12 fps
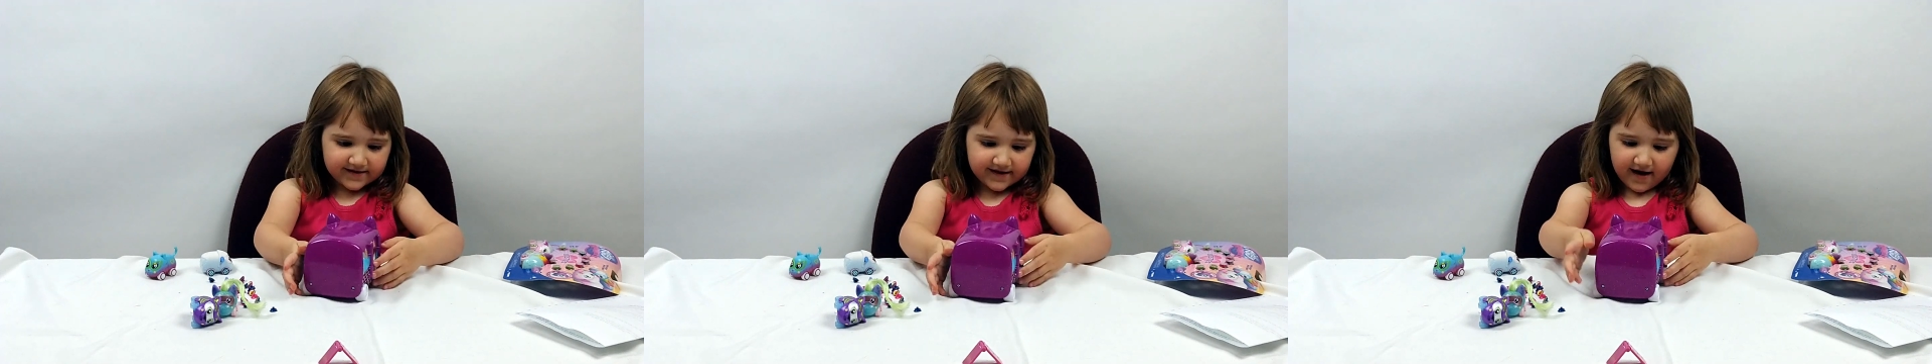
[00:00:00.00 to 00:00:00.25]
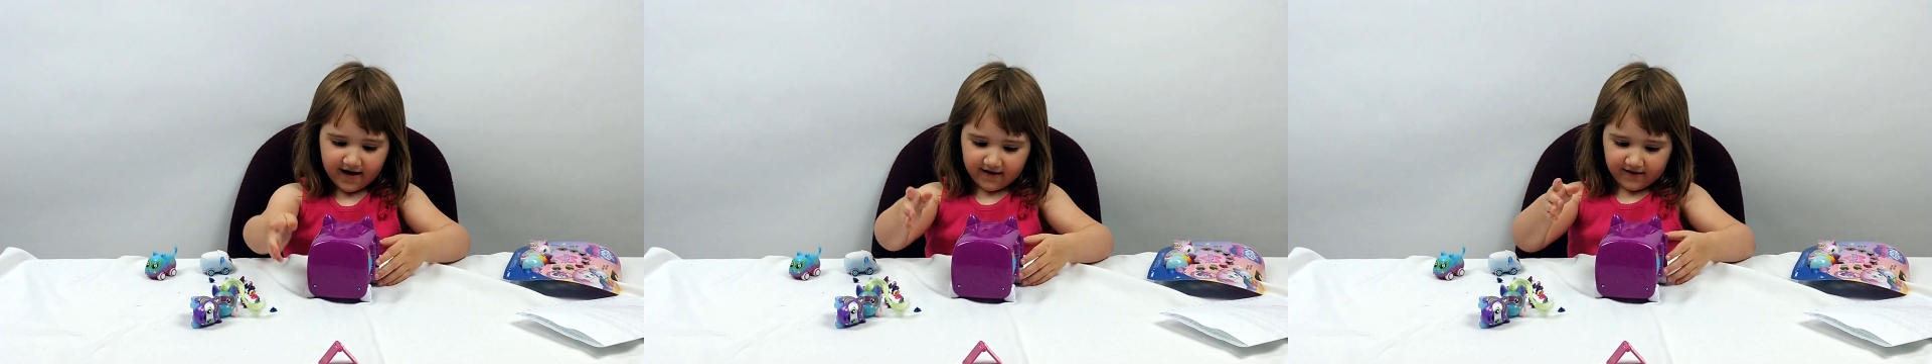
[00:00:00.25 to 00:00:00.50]

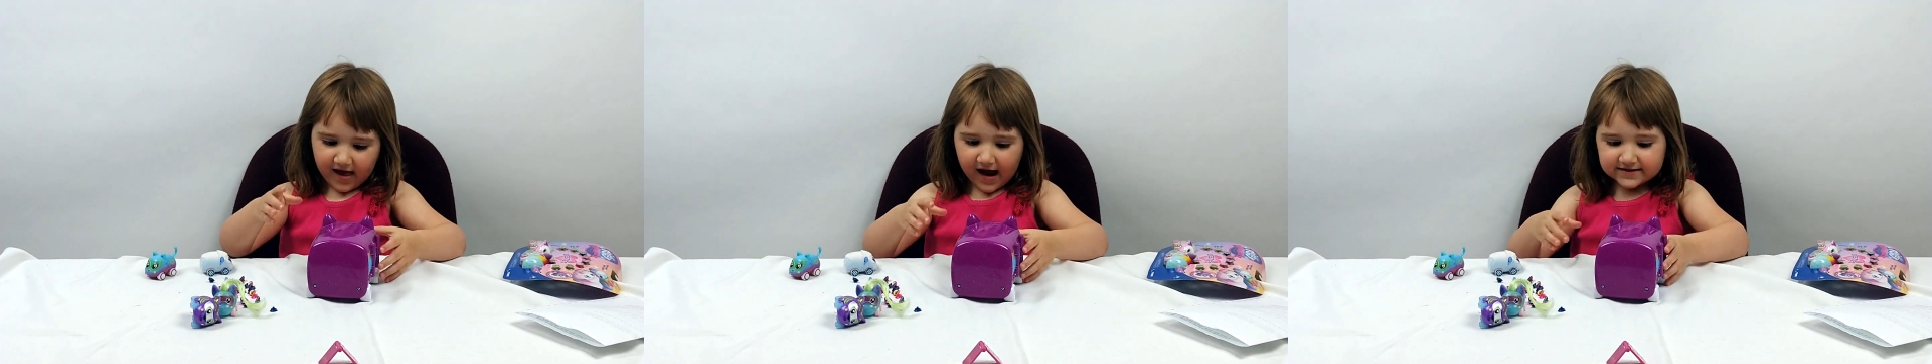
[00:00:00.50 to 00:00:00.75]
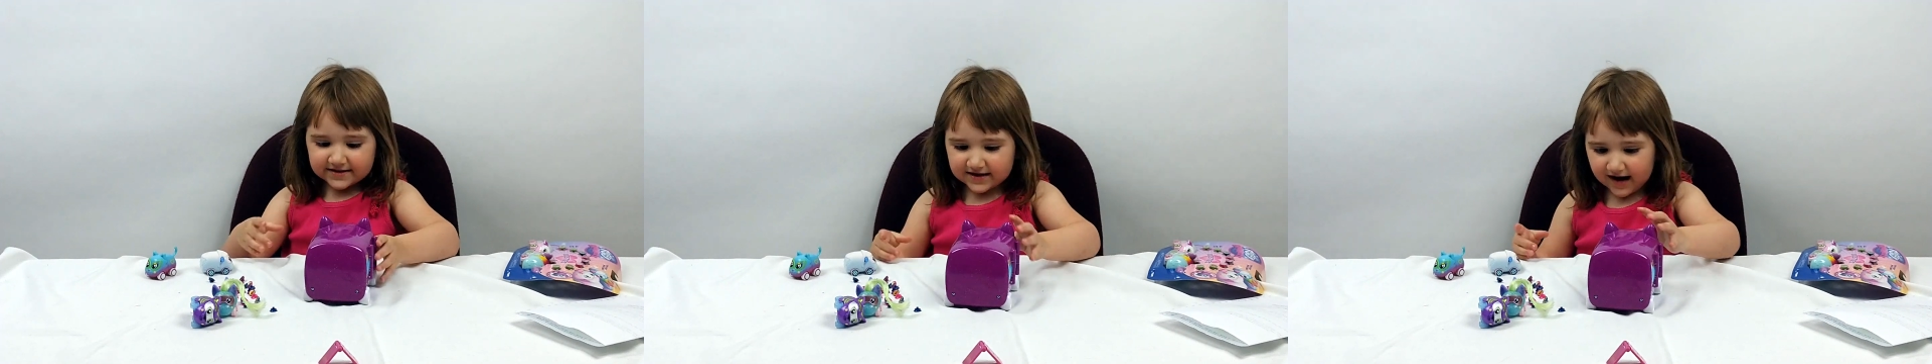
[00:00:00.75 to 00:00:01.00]

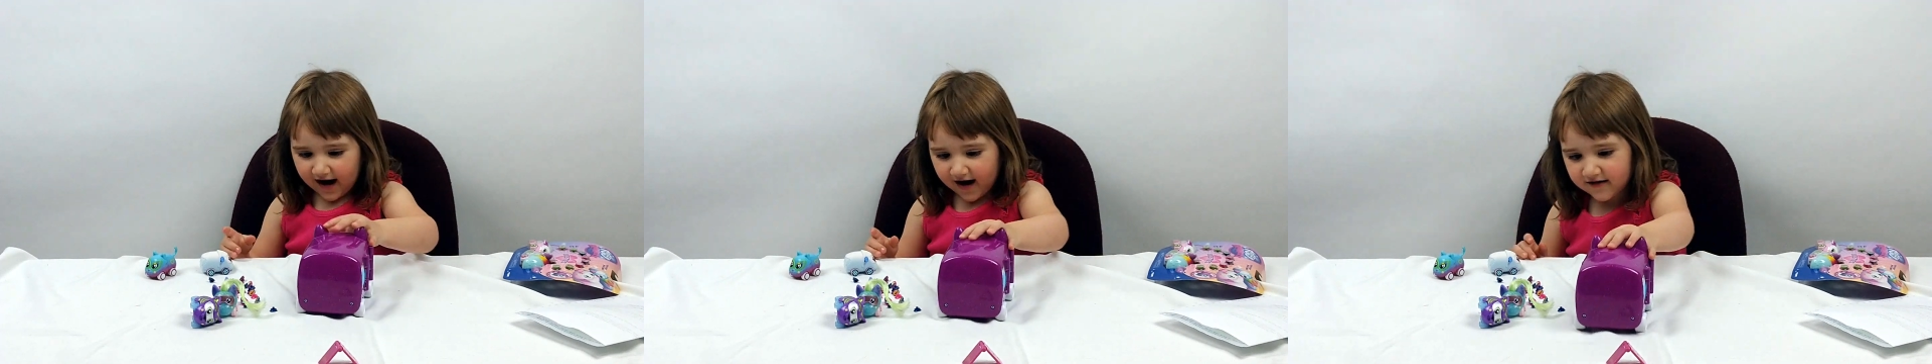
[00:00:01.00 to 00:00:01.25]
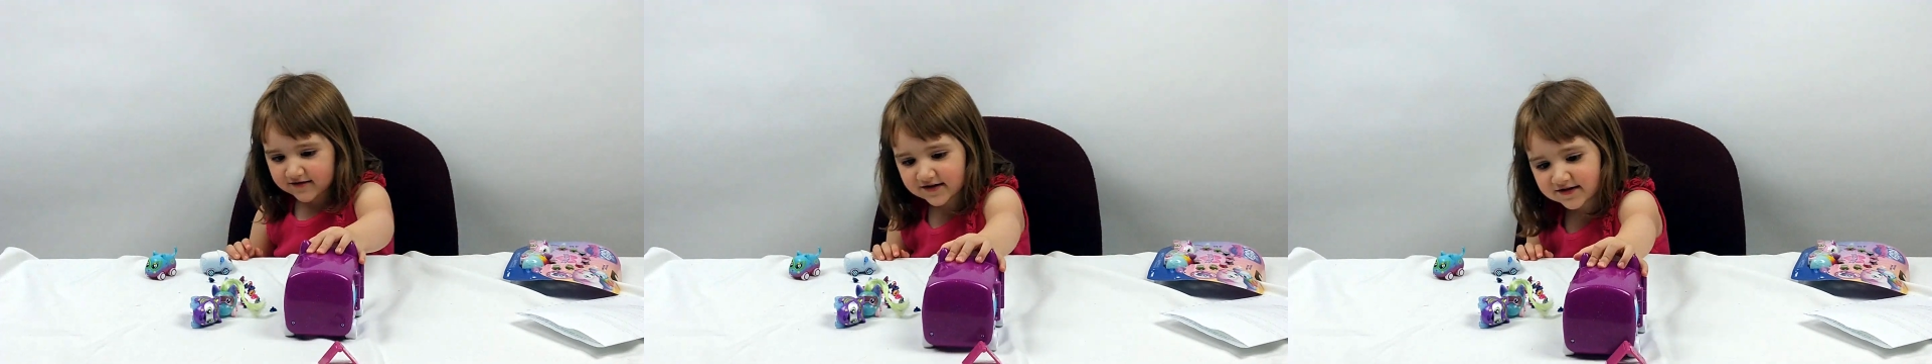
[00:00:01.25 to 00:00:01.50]
Now that's
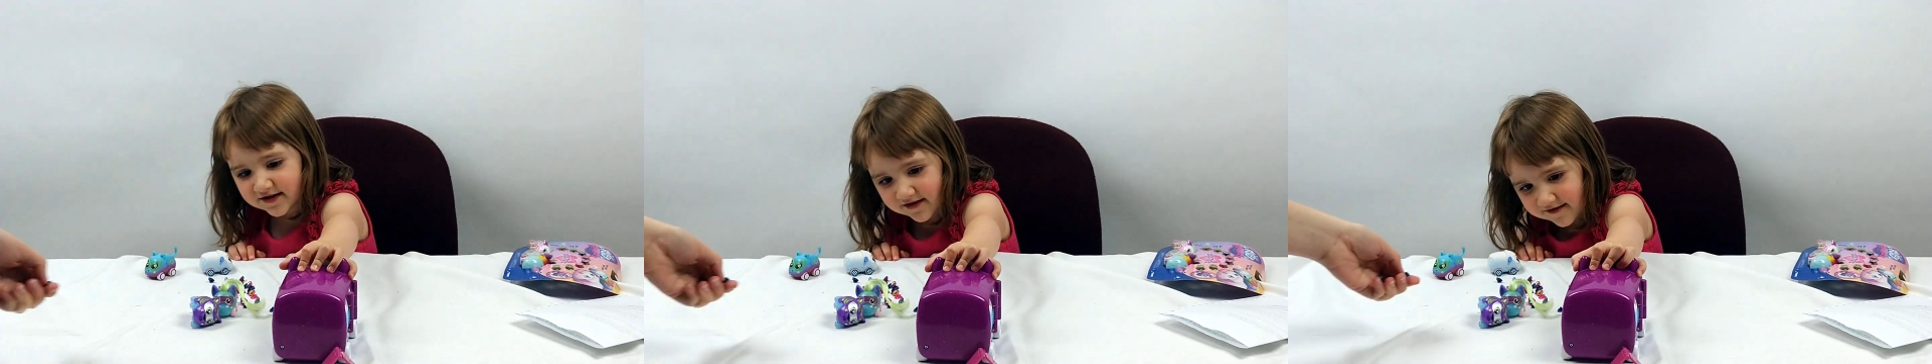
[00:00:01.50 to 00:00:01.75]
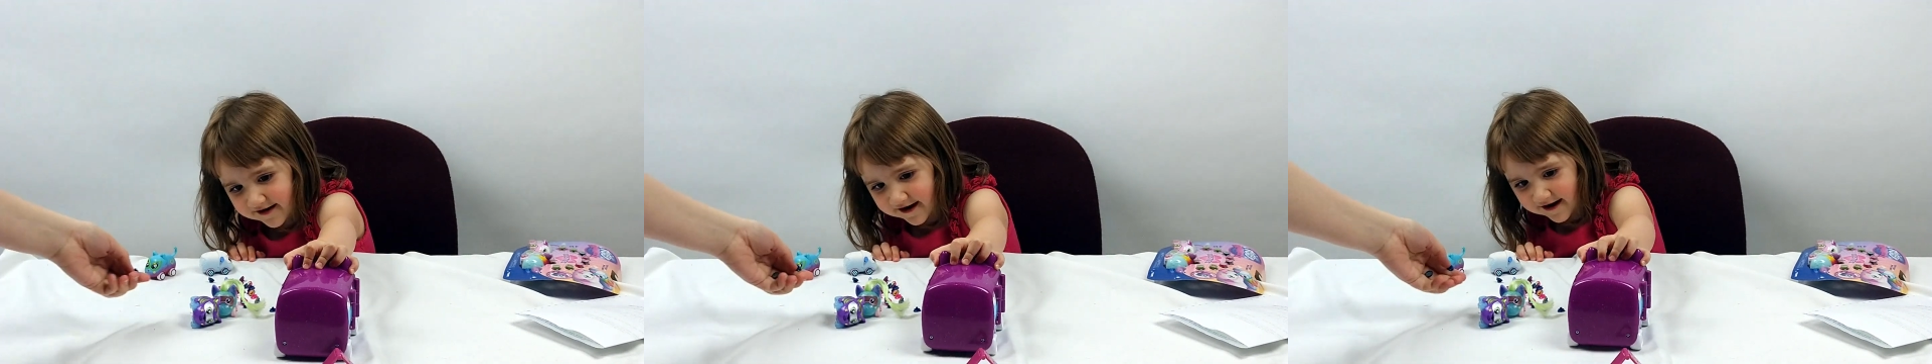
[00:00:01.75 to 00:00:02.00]
how you
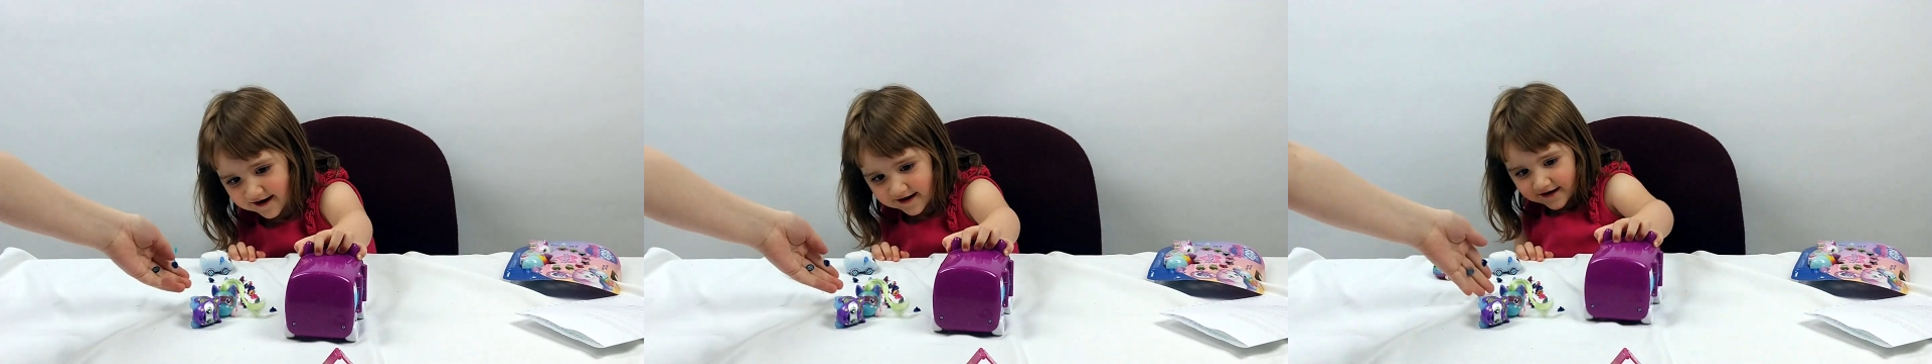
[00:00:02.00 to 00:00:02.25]
do it.